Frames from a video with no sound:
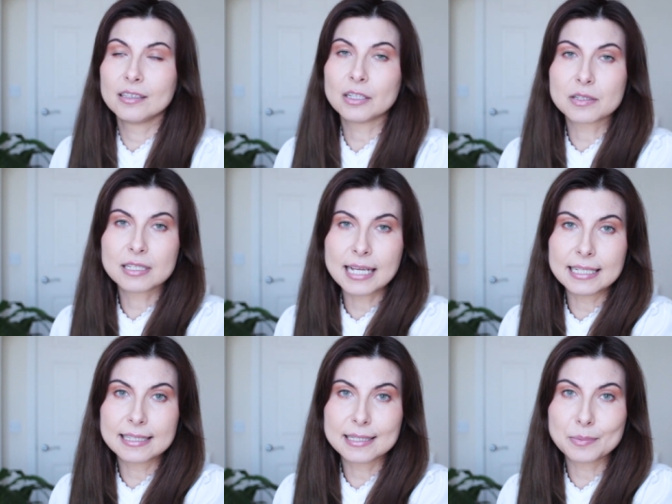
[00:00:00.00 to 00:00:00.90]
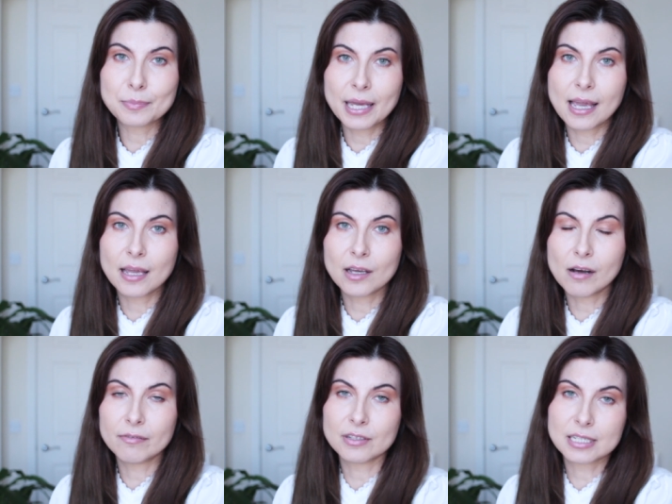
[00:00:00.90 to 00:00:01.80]
those scents being
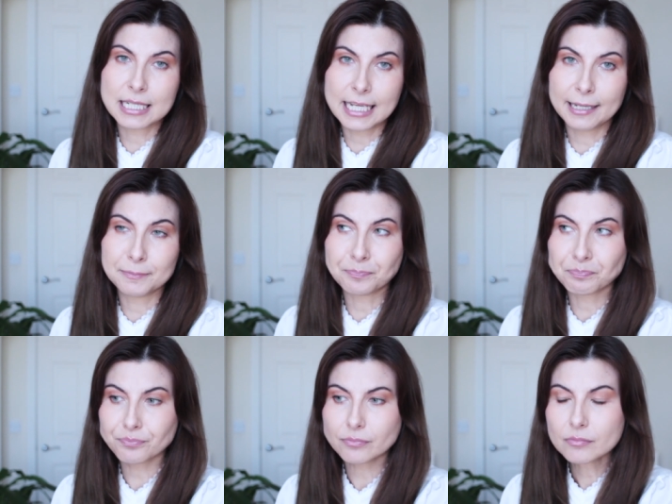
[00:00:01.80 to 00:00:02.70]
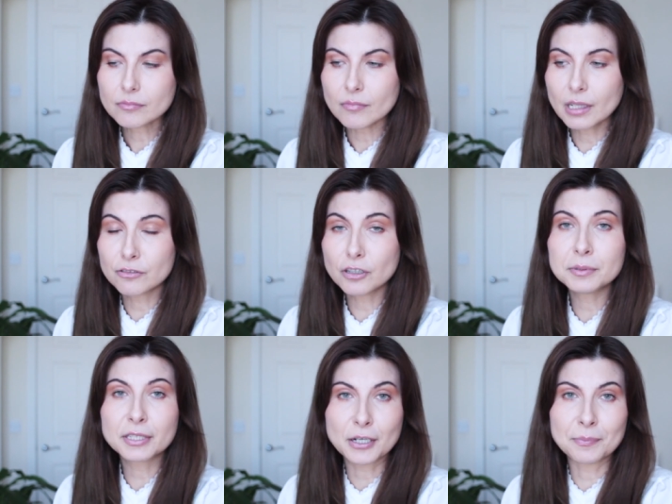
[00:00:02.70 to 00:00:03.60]
obviously
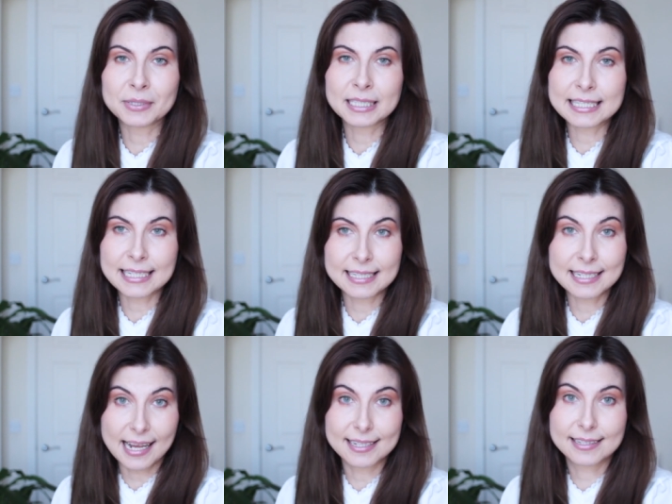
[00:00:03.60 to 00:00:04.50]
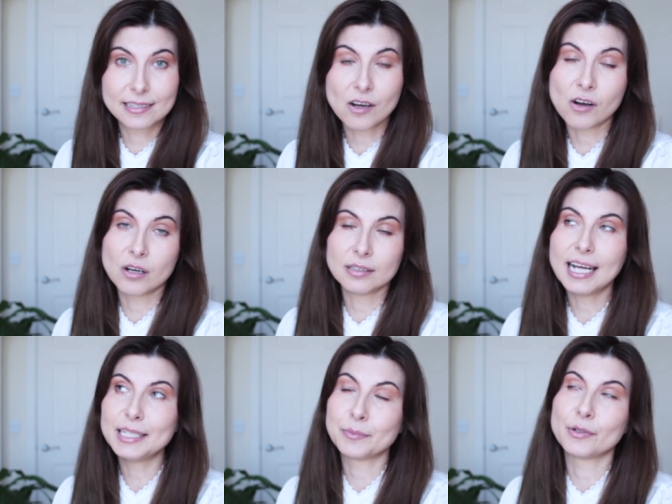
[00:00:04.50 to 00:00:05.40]
from the companies that test on
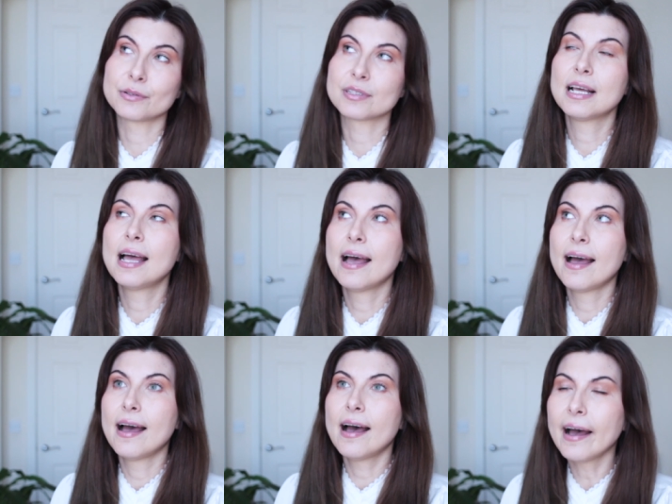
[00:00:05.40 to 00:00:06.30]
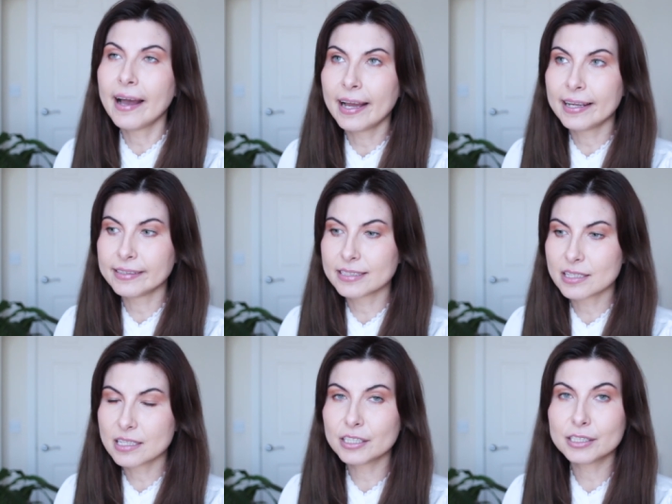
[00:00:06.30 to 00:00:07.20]
animals. And I
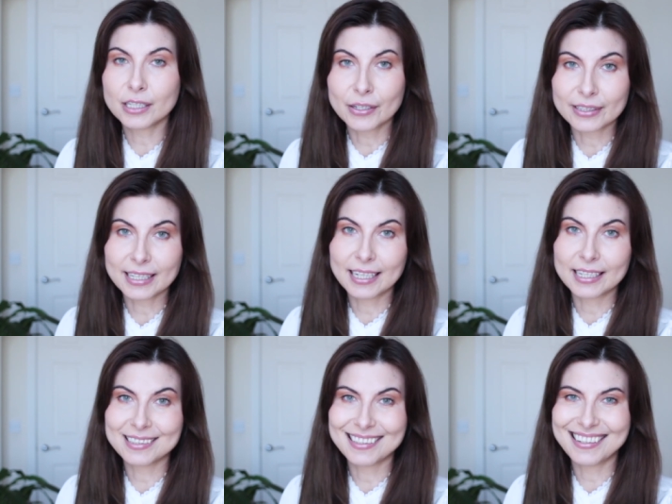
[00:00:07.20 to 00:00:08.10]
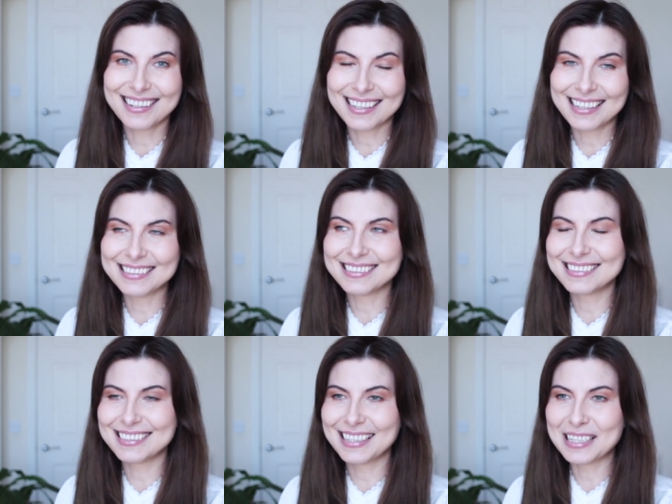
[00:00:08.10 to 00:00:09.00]
started looking,
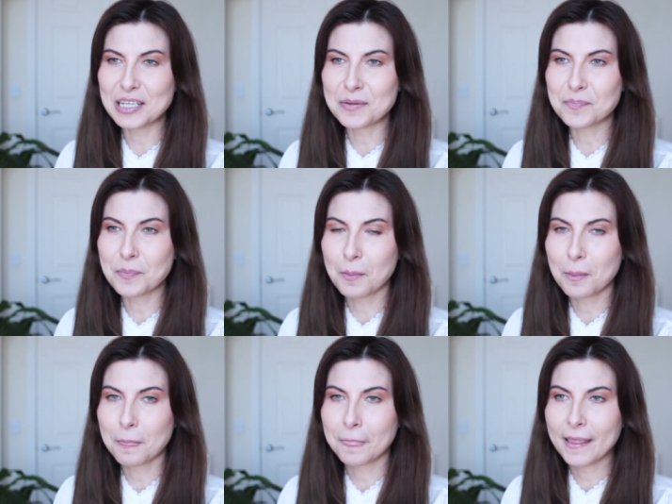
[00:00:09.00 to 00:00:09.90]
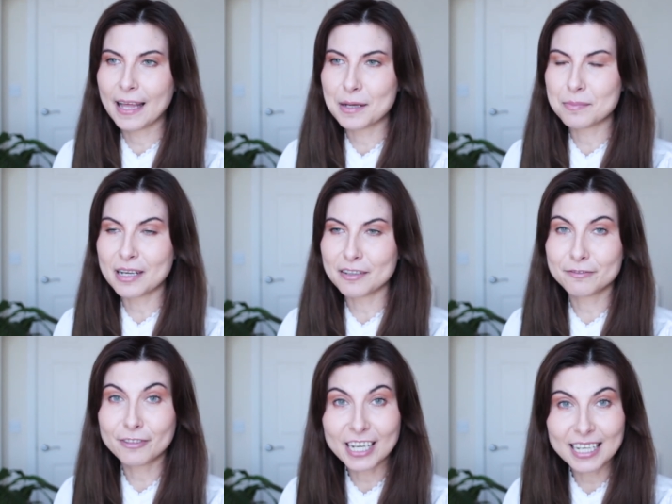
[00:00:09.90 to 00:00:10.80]
and uh, my
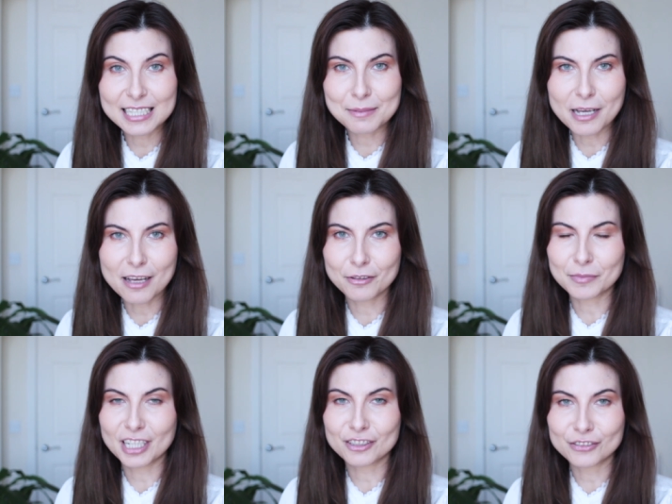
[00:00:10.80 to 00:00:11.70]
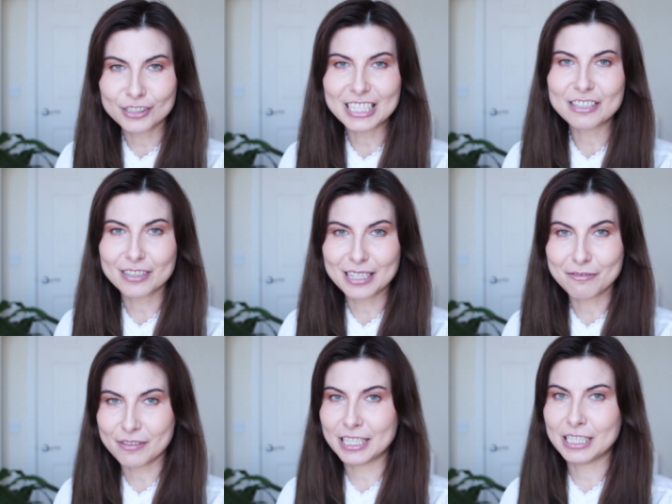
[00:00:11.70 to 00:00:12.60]
first perfume that I really really
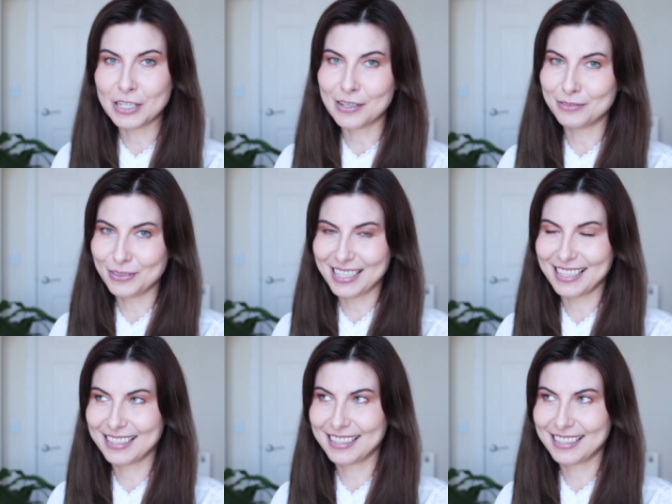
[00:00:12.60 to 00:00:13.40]
fell in love with